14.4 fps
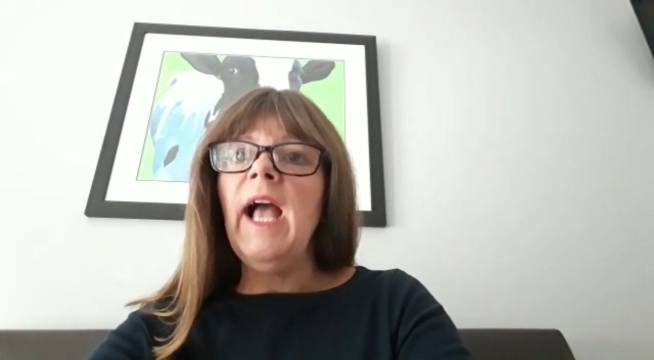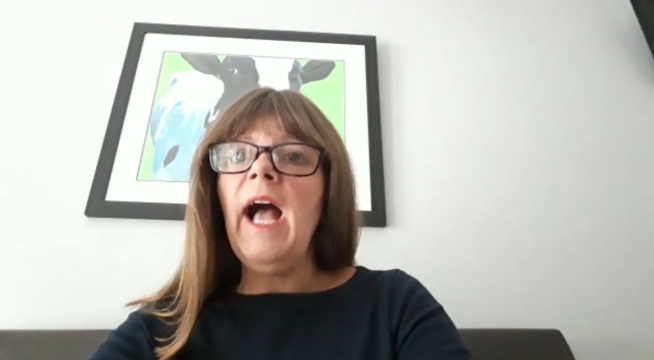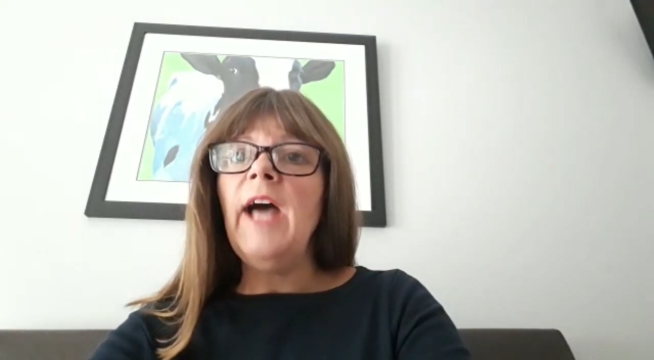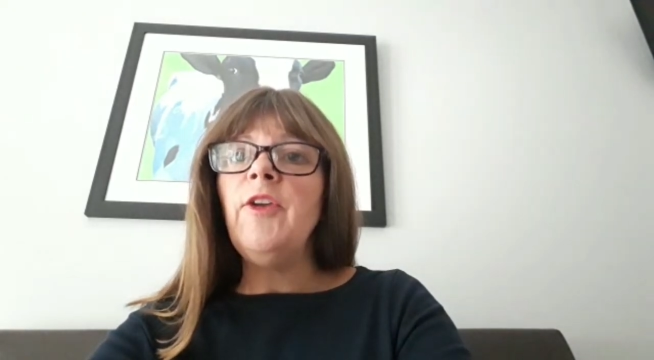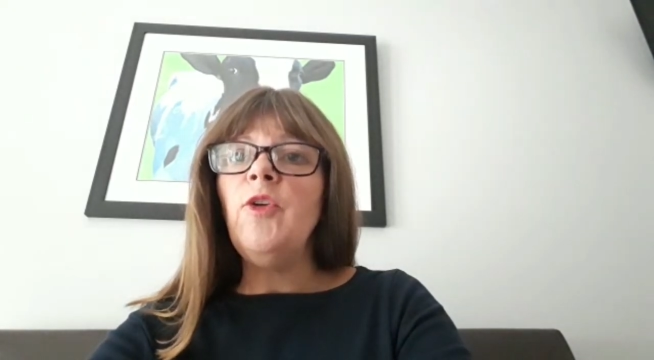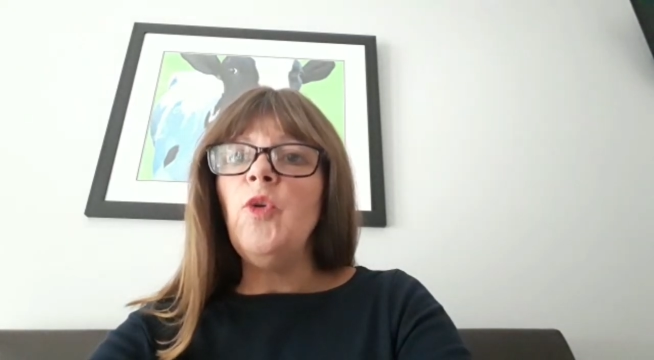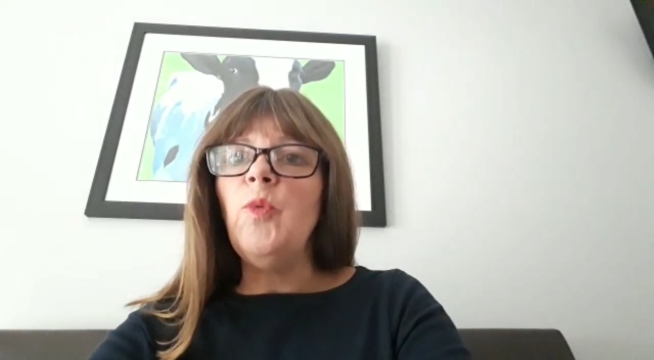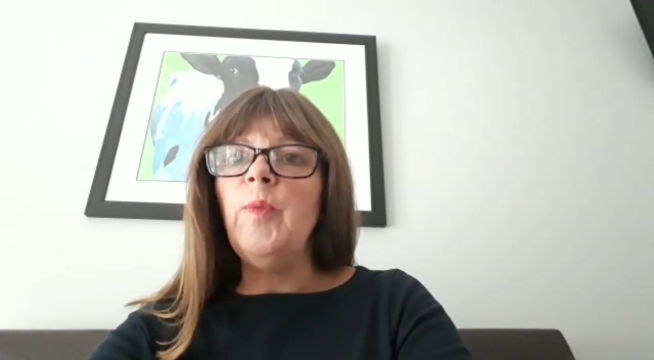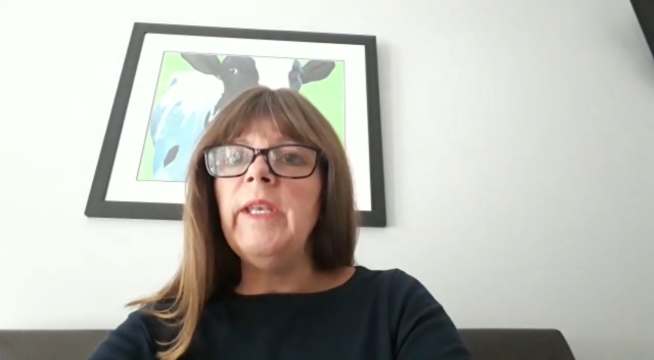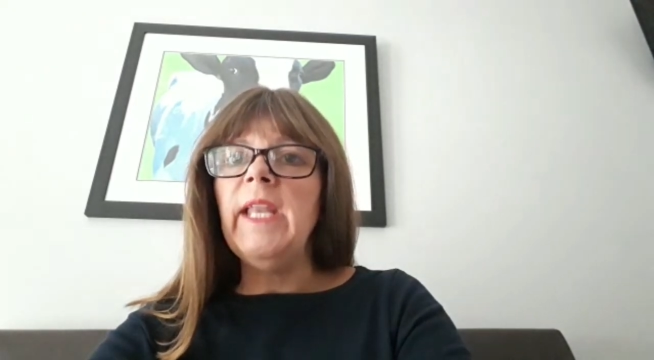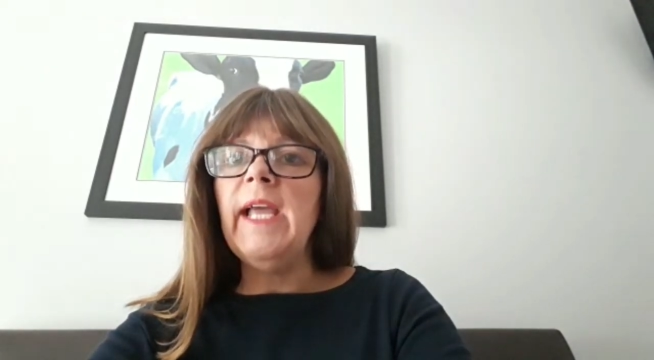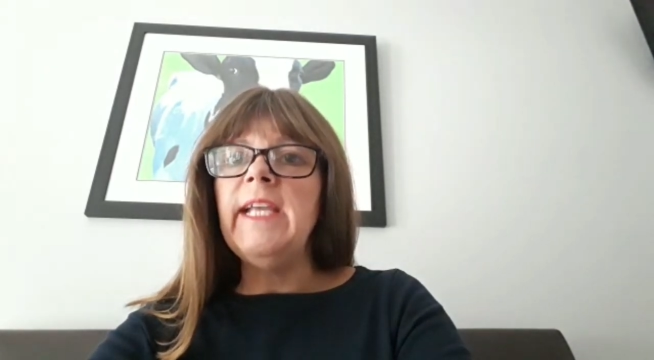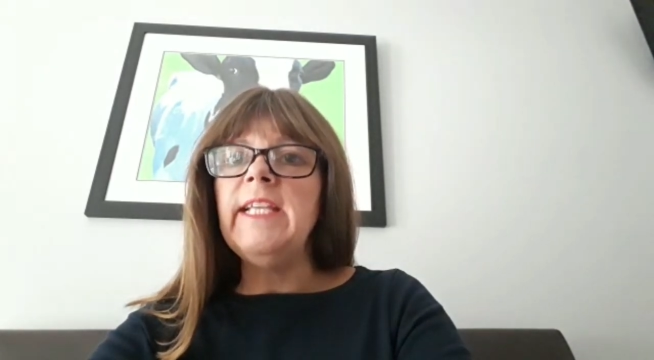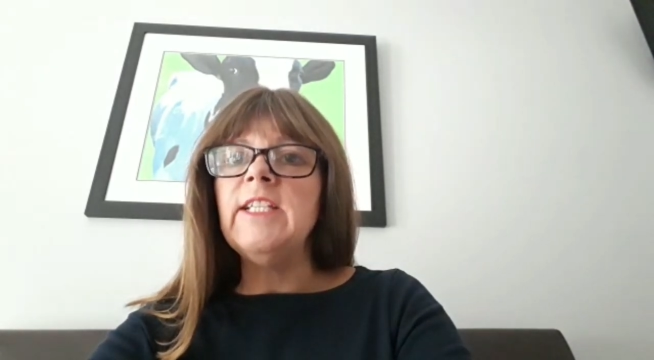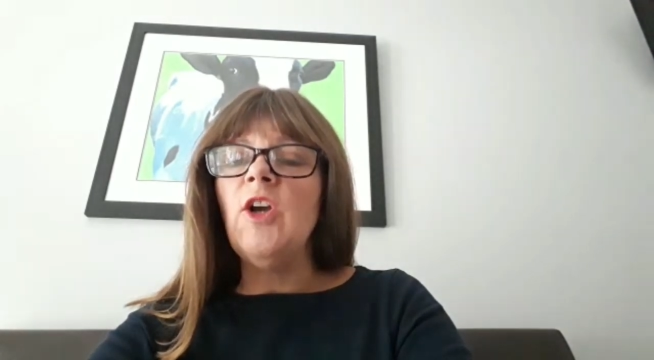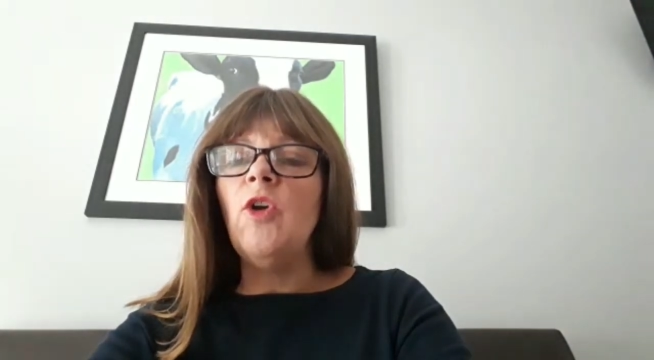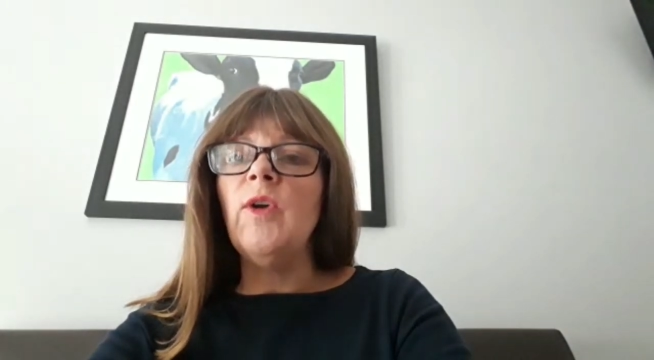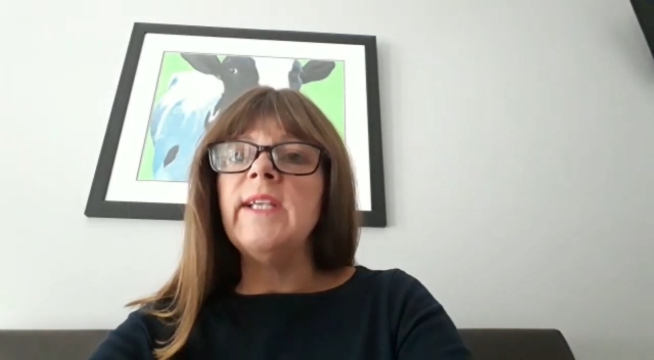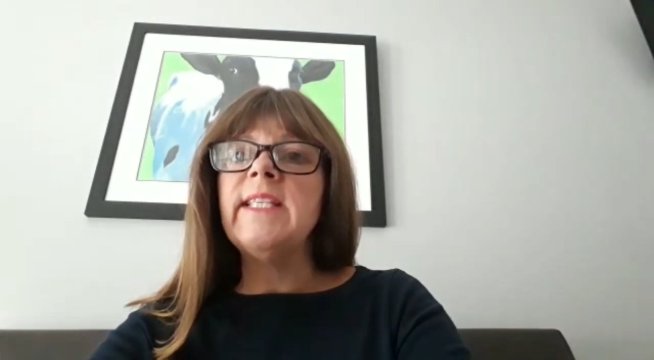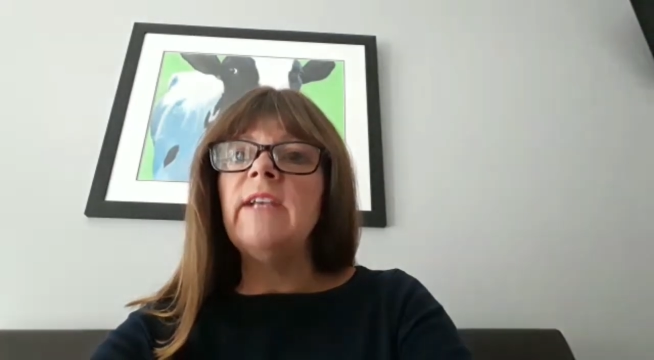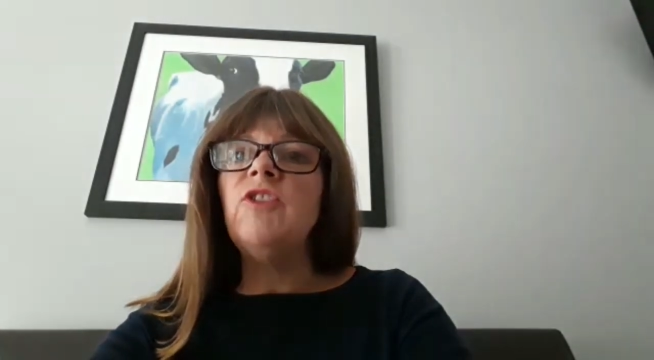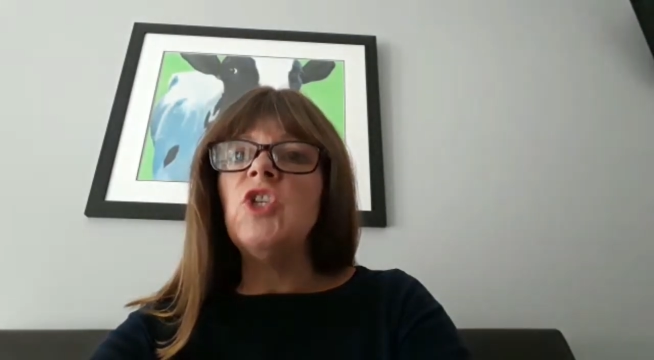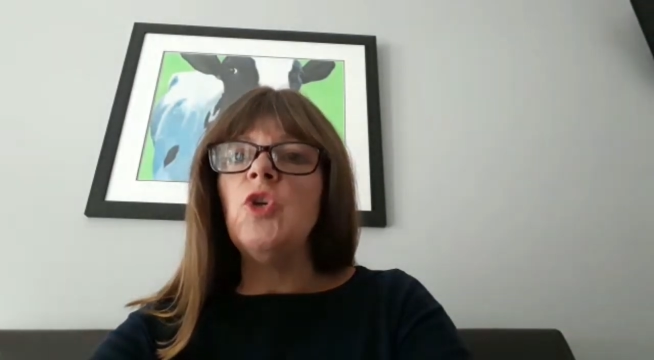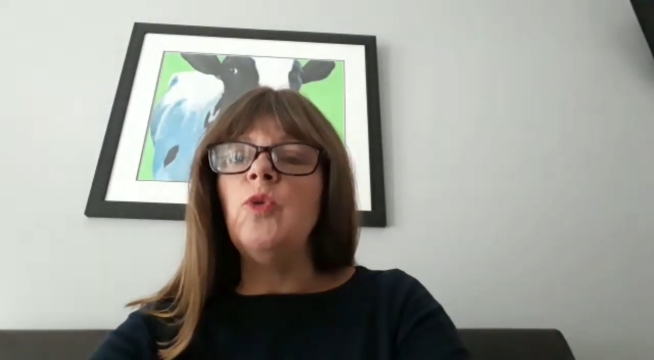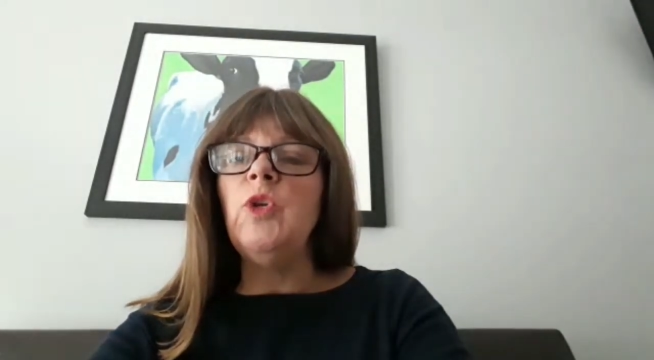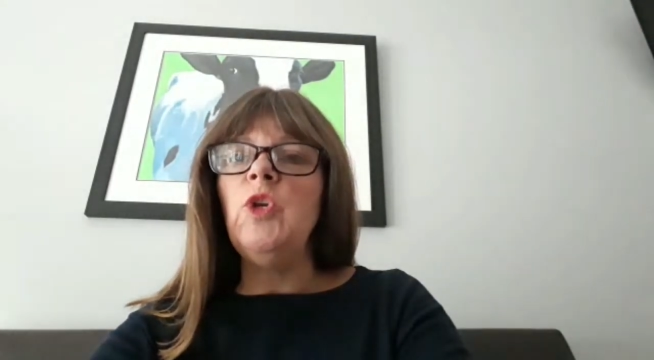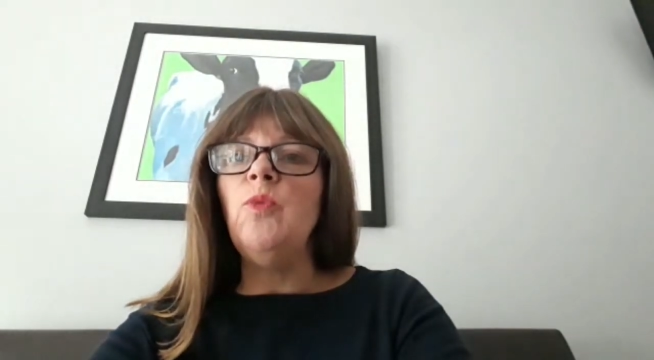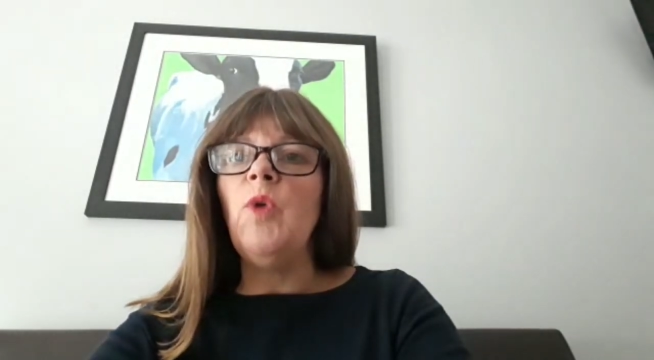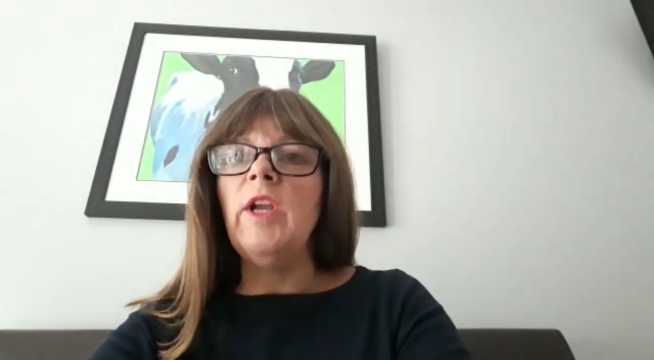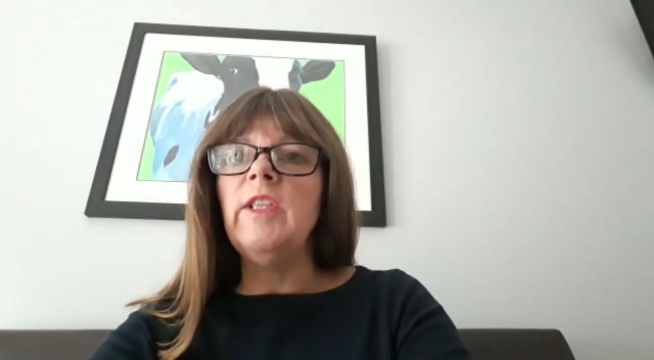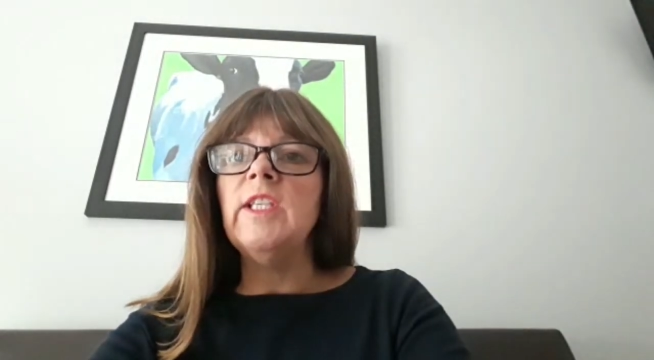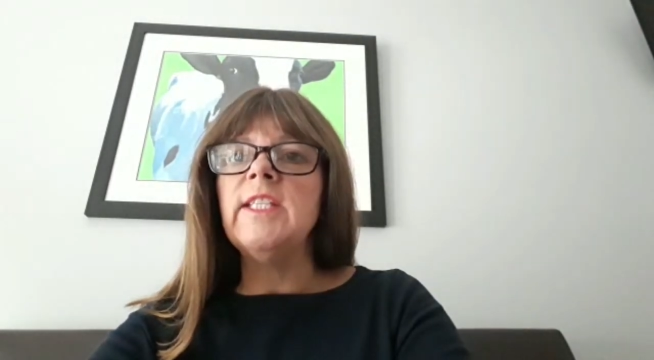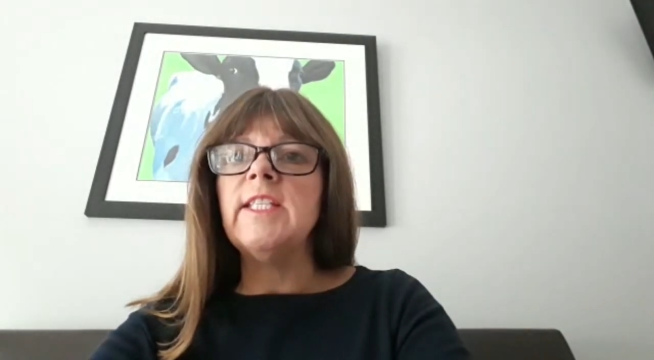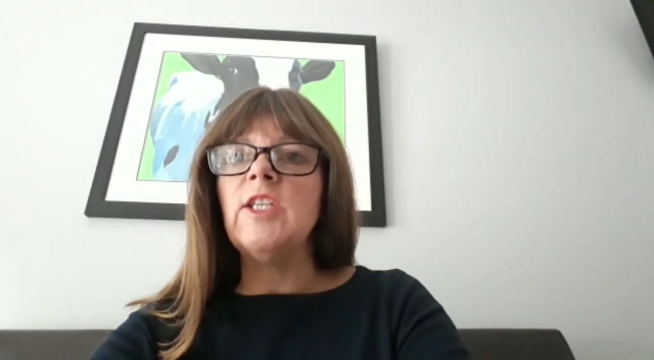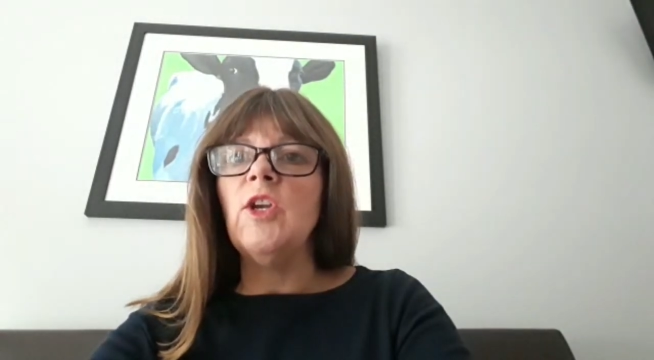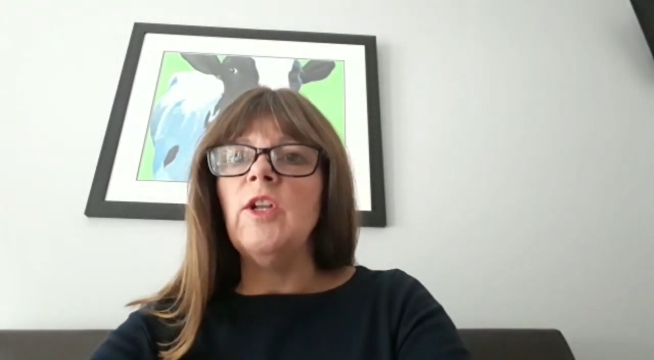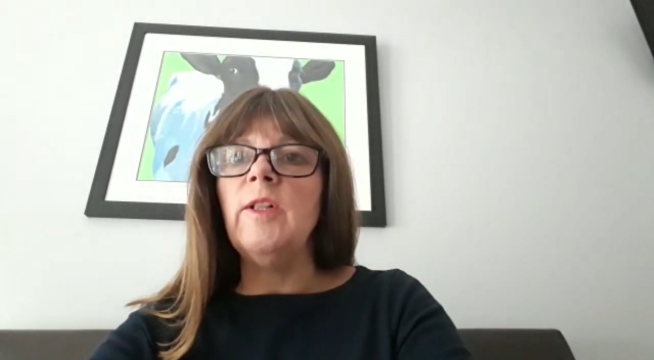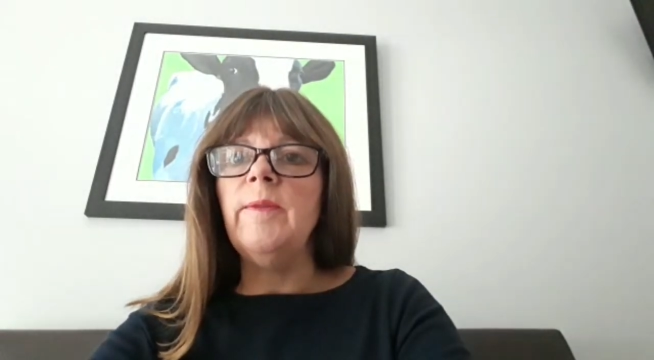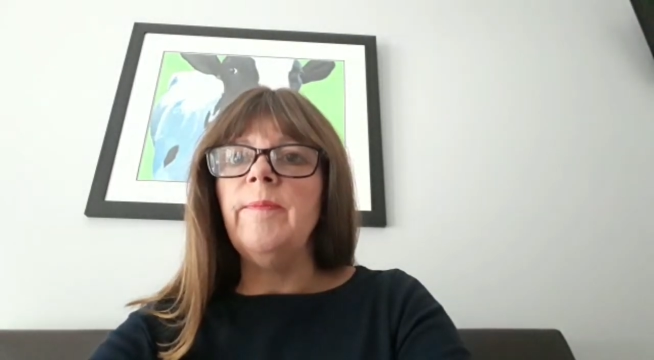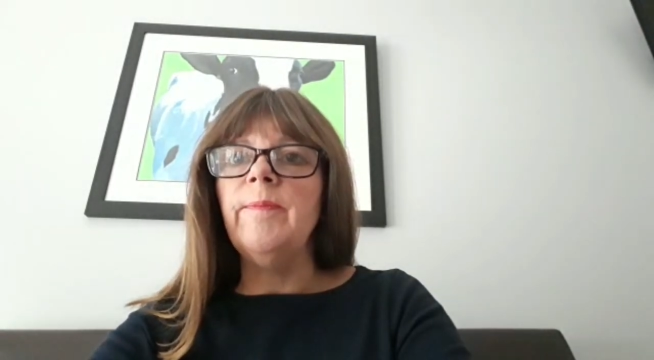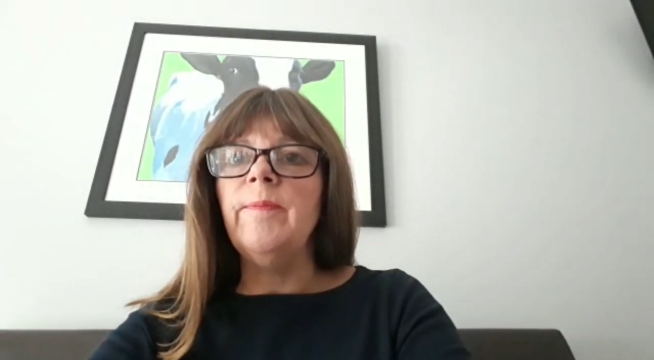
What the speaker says: at our open night, or as I've shown you around the school.